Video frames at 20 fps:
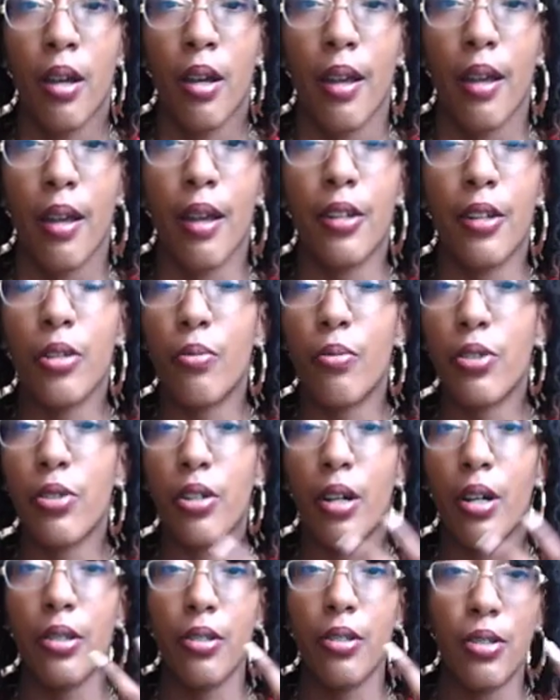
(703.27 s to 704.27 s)
And it was
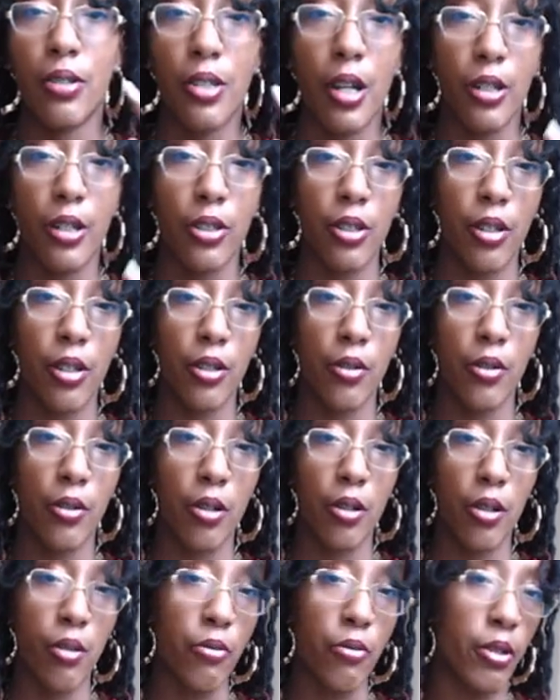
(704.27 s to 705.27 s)
undetected,
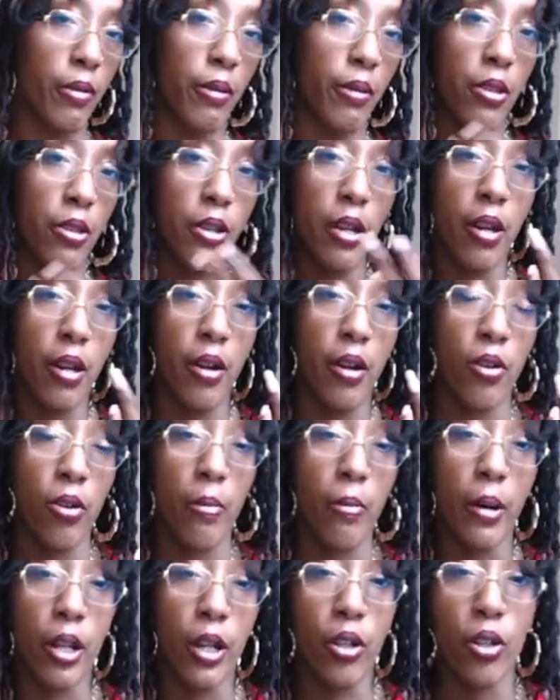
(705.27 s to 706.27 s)
it was already there, and
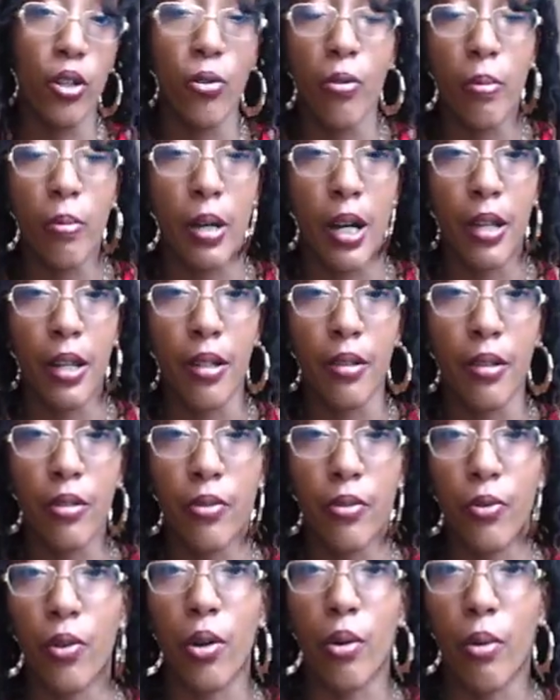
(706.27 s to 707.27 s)
nobody knew about it
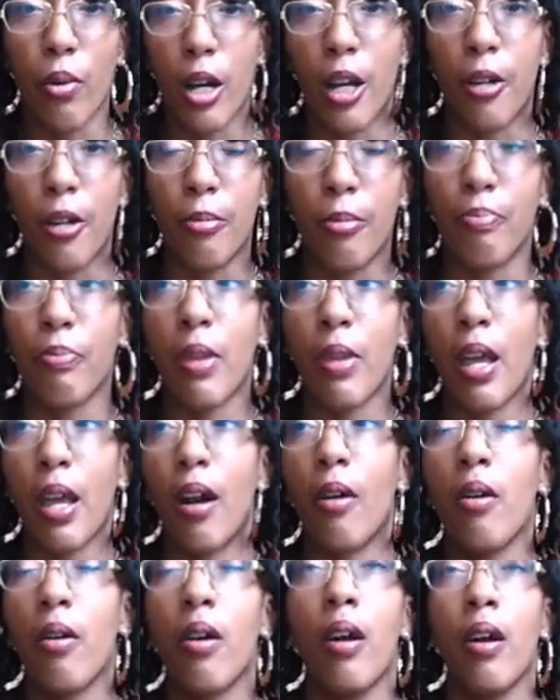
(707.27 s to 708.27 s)
for a while.
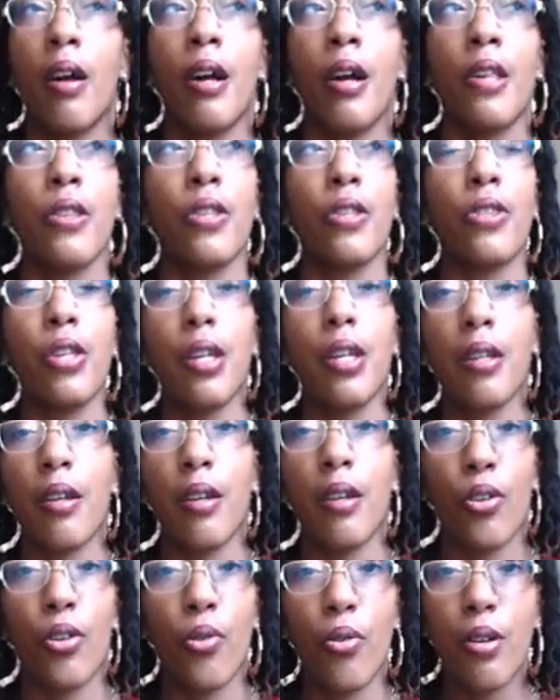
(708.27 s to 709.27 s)
Now, the thing
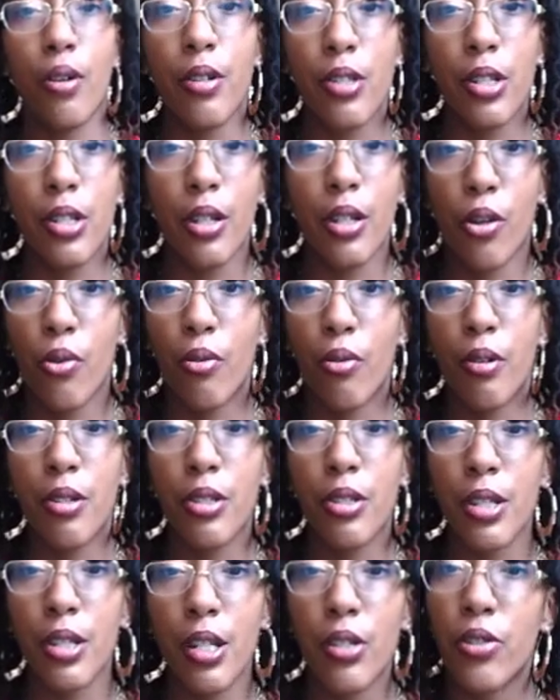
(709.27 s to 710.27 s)
in quarantine,
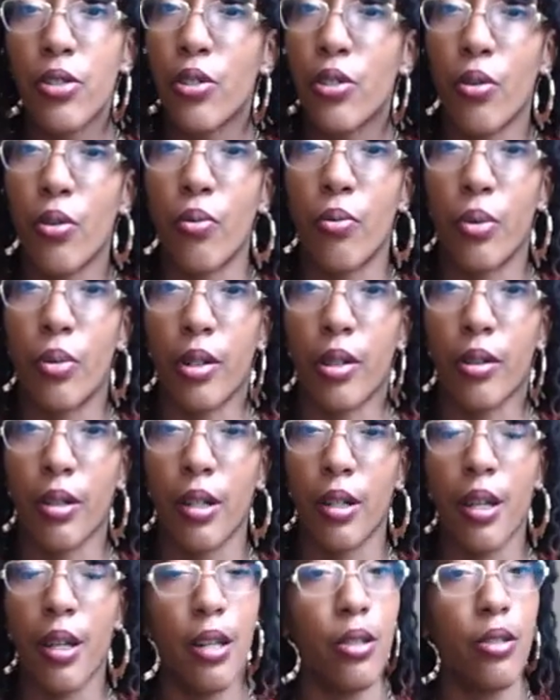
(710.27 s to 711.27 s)
quarantines don't work.
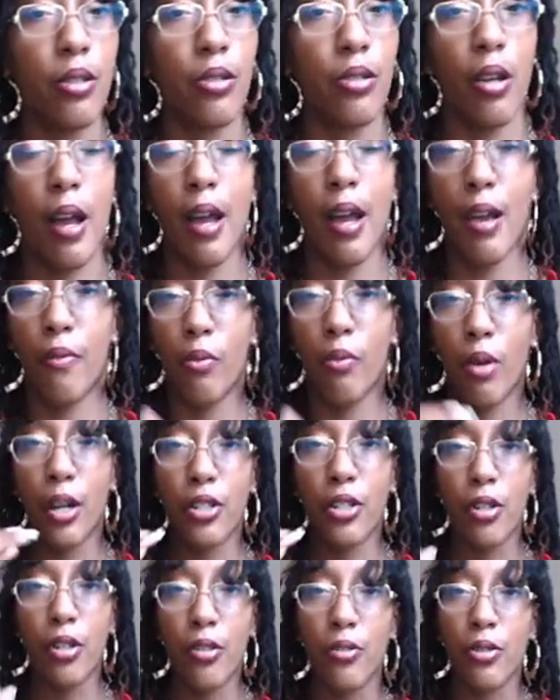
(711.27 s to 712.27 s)
And I have
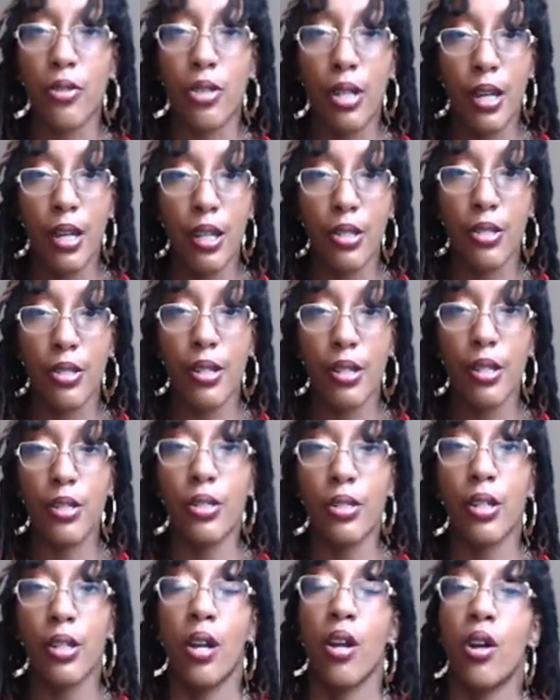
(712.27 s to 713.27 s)
watched other
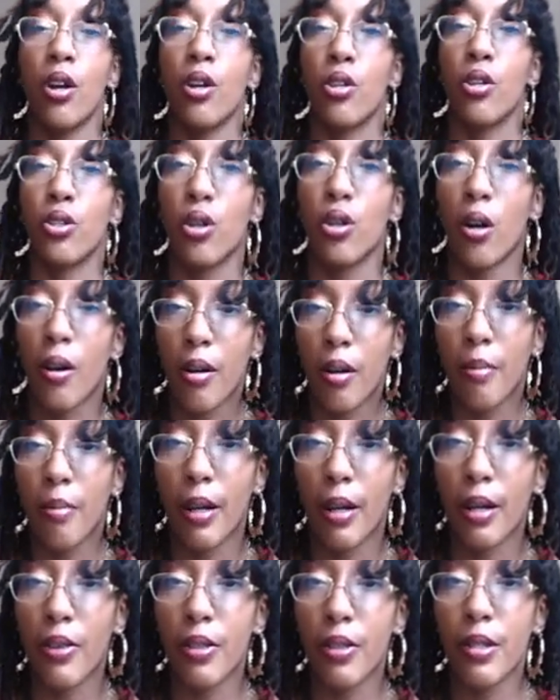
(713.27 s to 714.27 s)
scientists talk
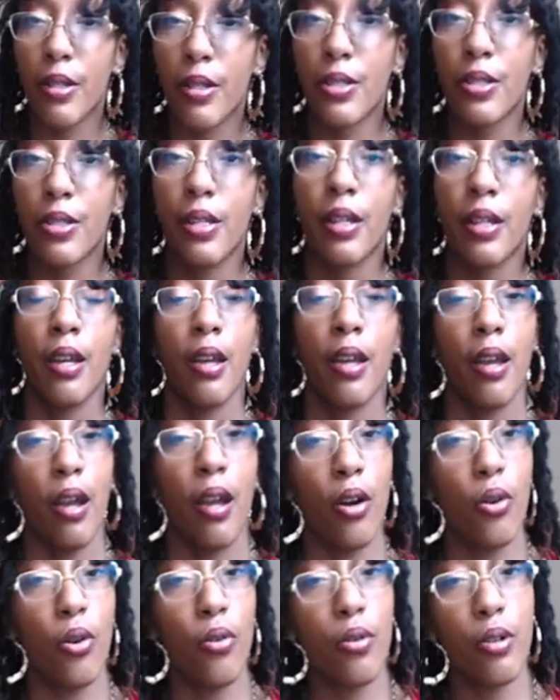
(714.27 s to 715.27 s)
about this,
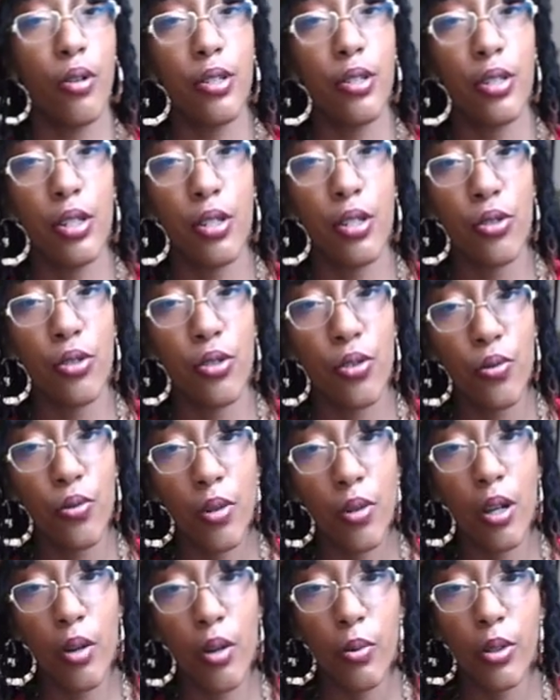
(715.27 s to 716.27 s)
how quarantines do
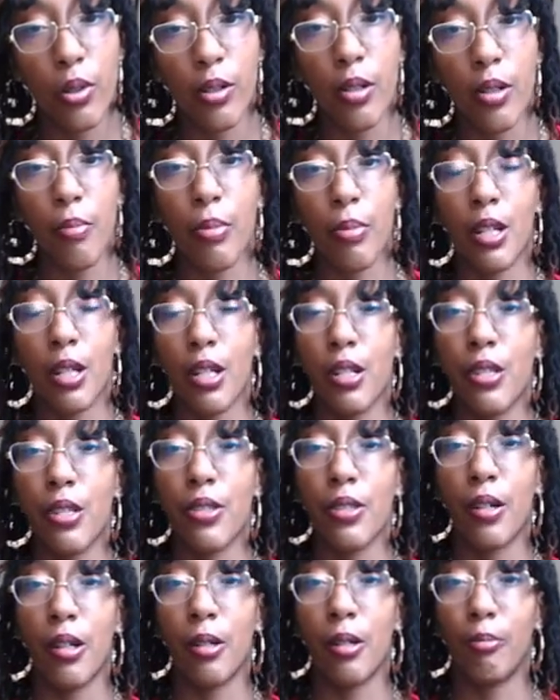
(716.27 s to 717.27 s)
not work,
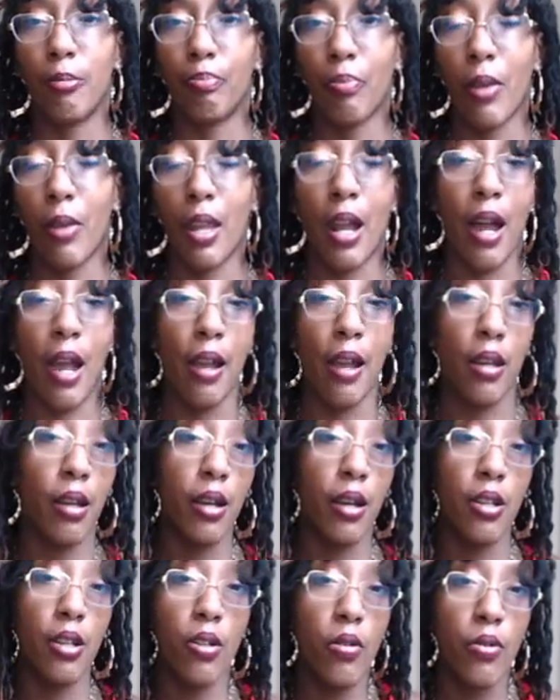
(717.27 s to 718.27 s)
because, um, and
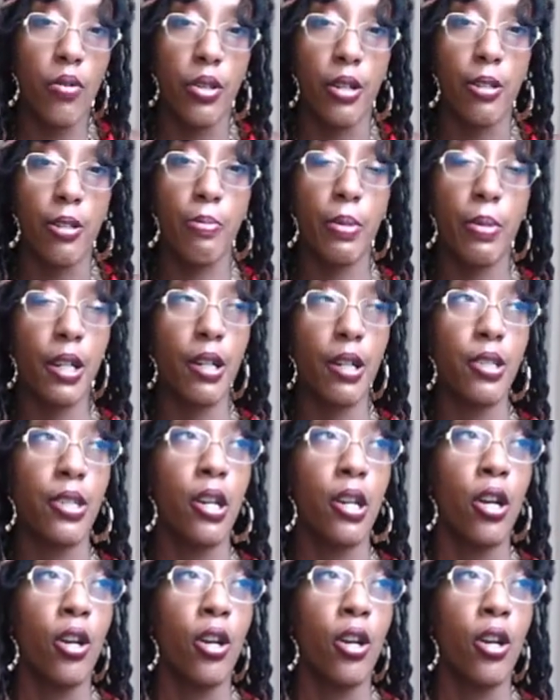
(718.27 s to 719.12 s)
I know this, because